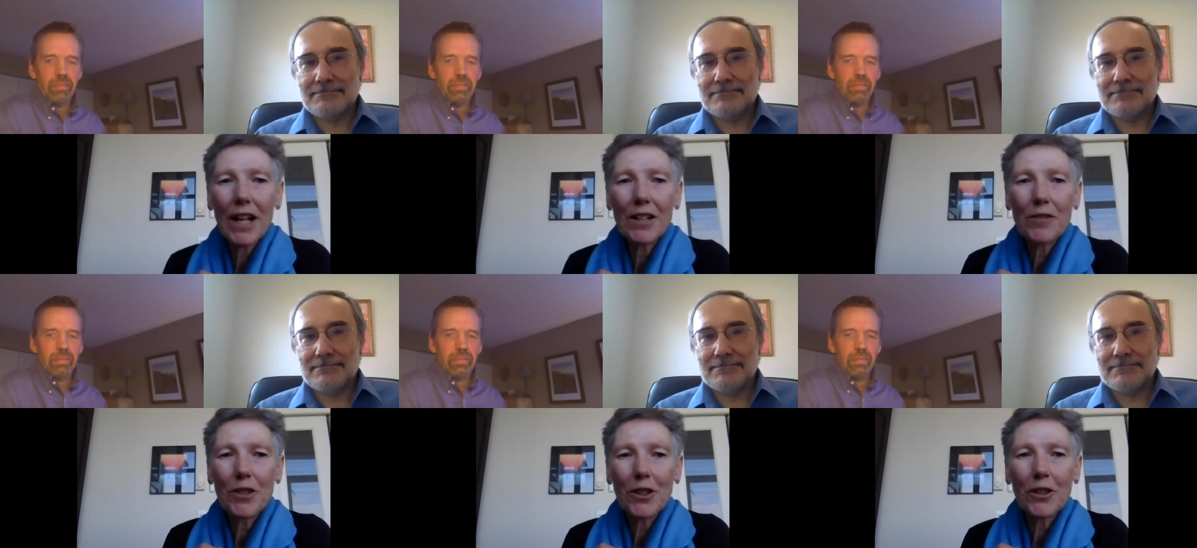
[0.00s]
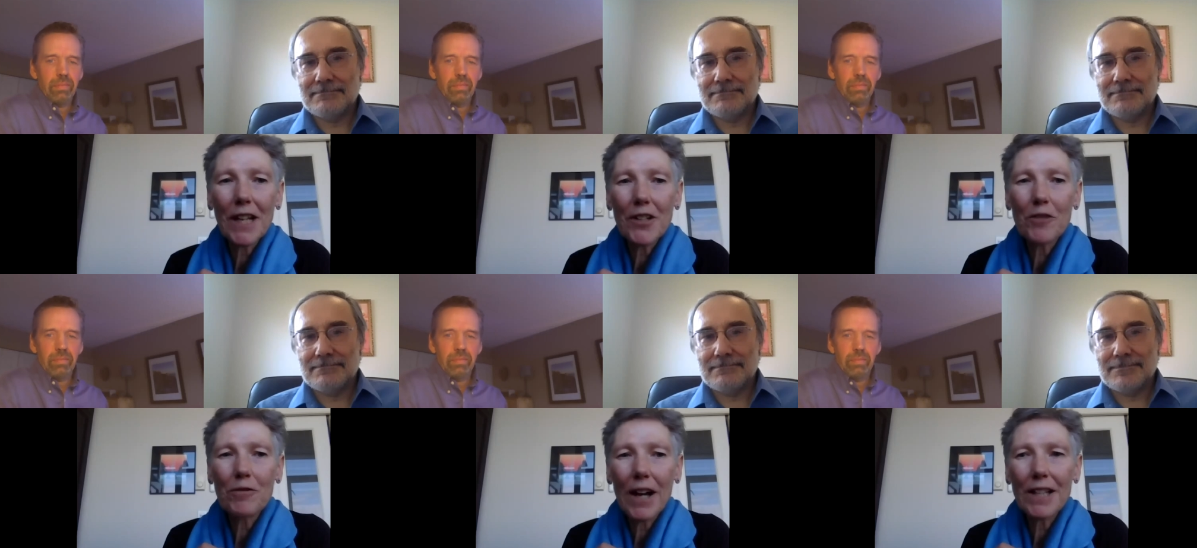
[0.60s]
Speaker 1: And if you look under
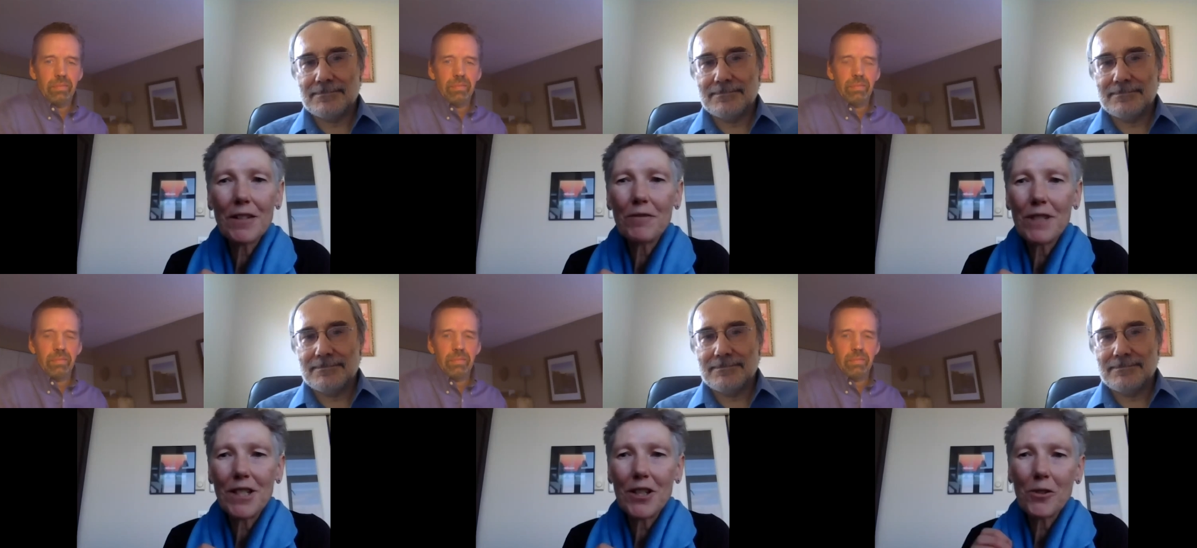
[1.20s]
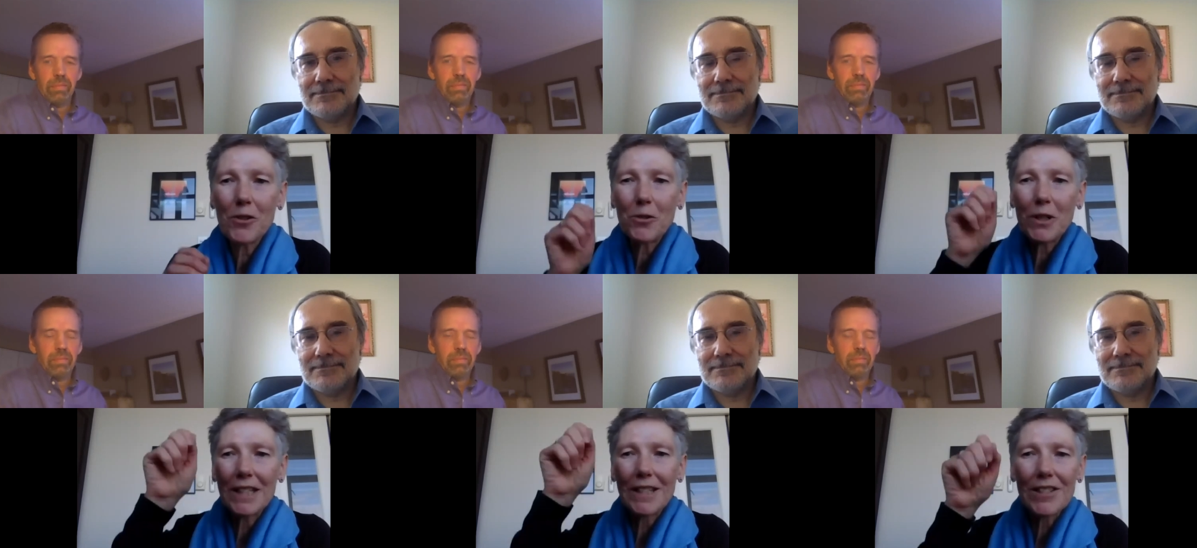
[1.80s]
Find a Physio, you
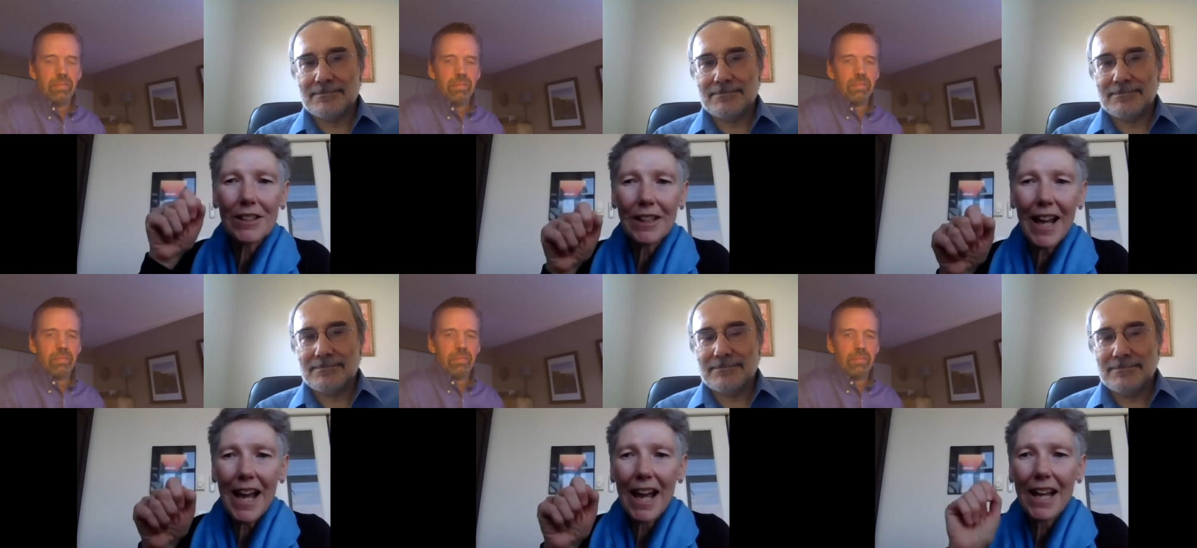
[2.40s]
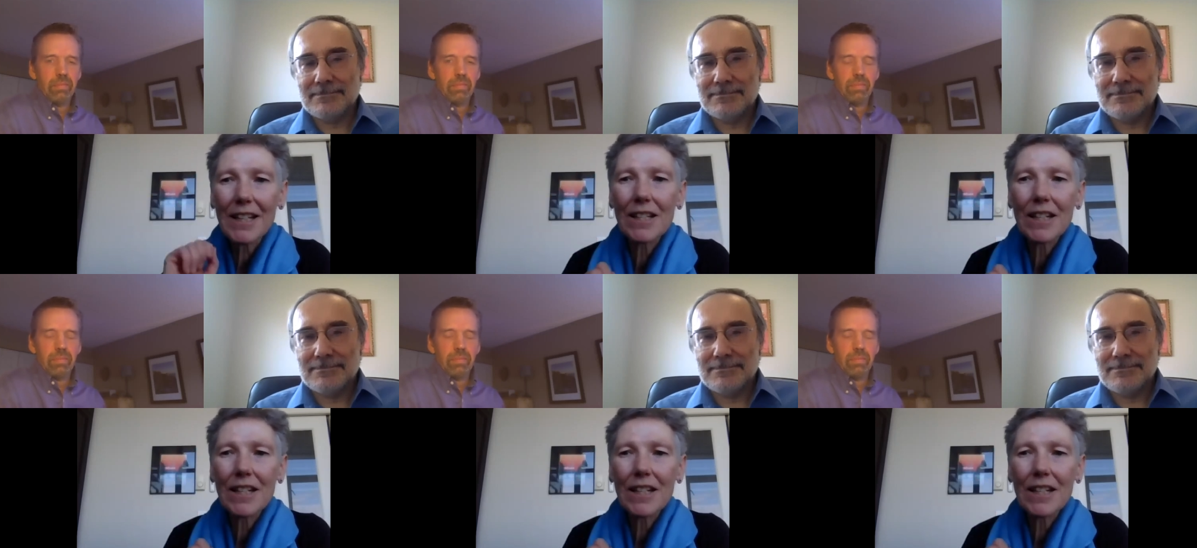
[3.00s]
can select